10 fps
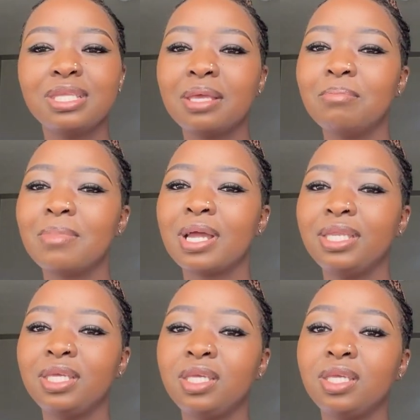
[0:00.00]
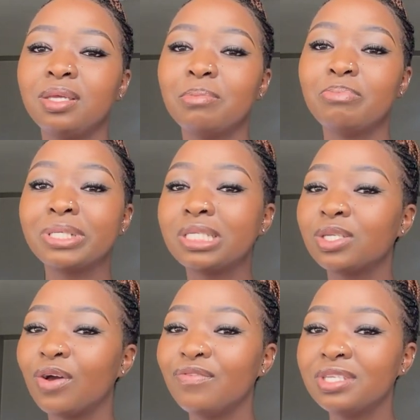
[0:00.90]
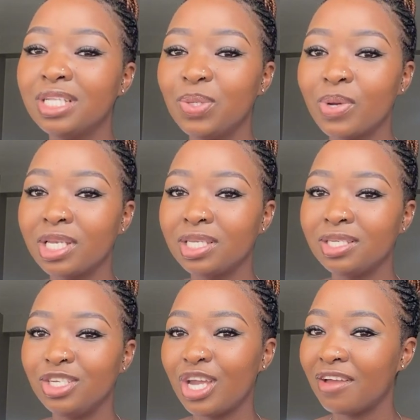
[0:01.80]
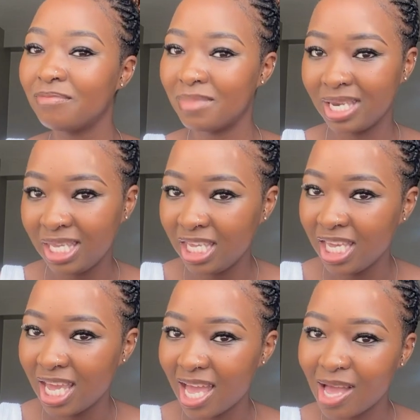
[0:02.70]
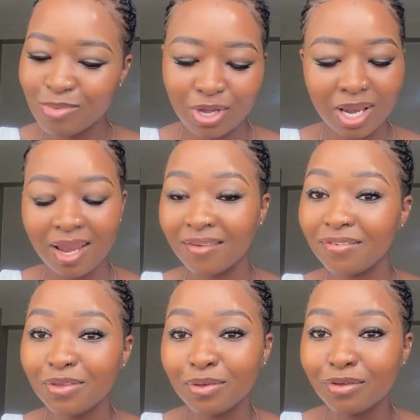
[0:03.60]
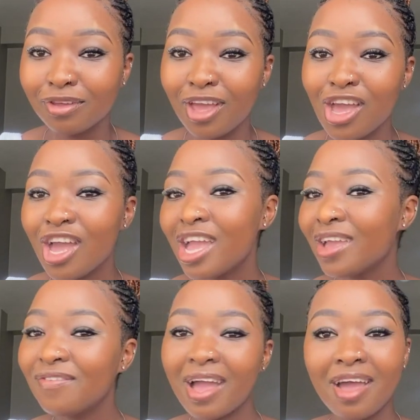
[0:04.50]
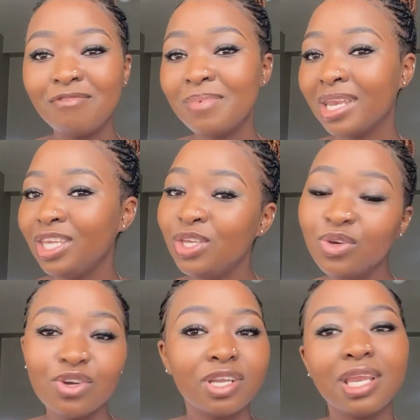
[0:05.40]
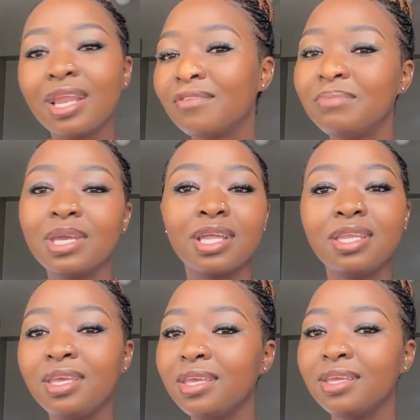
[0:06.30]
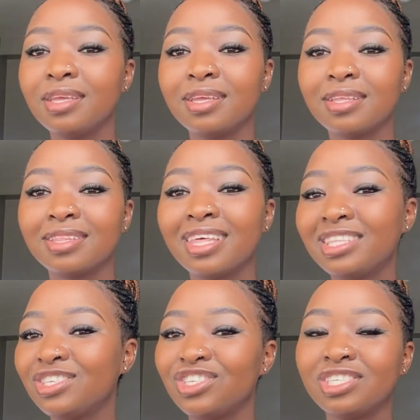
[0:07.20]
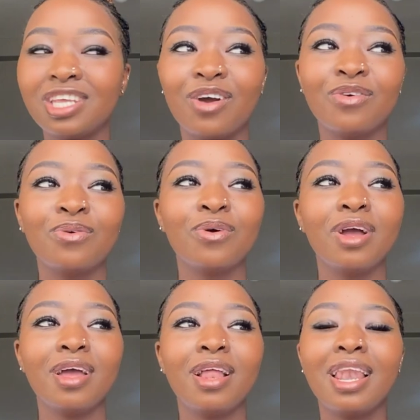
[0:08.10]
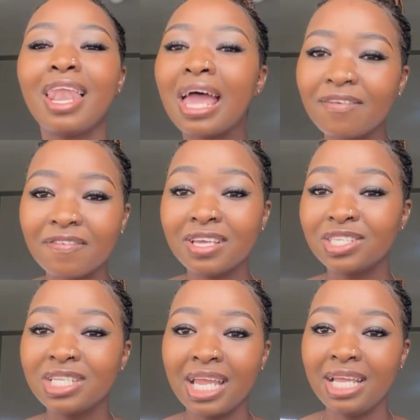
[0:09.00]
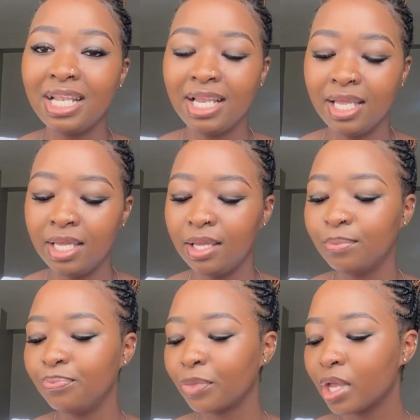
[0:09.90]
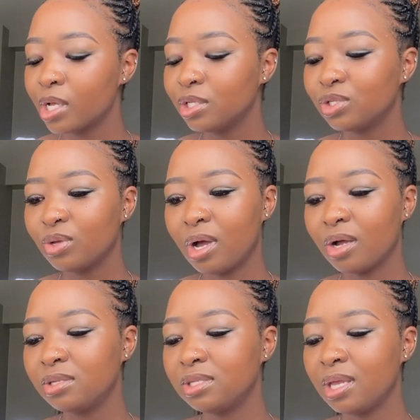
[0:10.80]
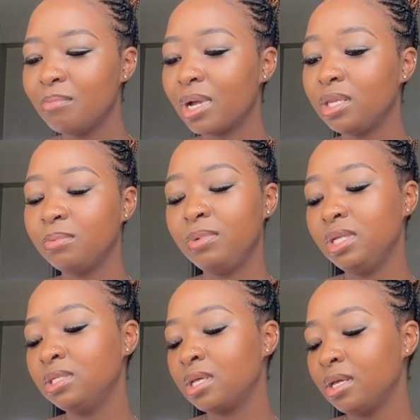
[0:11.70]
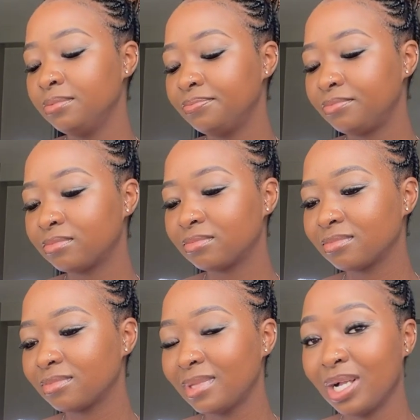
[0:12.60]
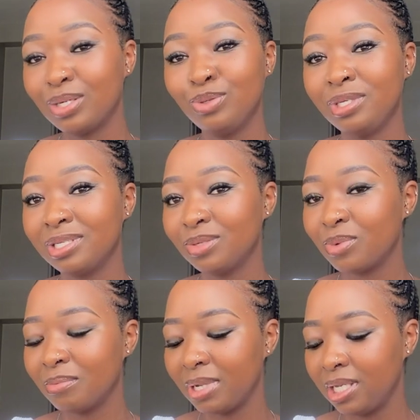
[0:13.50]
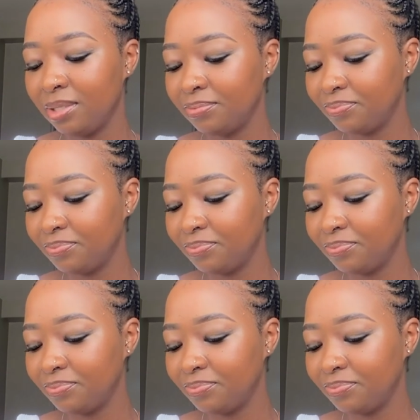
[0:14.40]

money, but obviously when you have money, I'm gonna love you. If I have money, you're gonna love me, honey. That's just how life is lately. So I'd say money, please, eh? Who doesn't want money?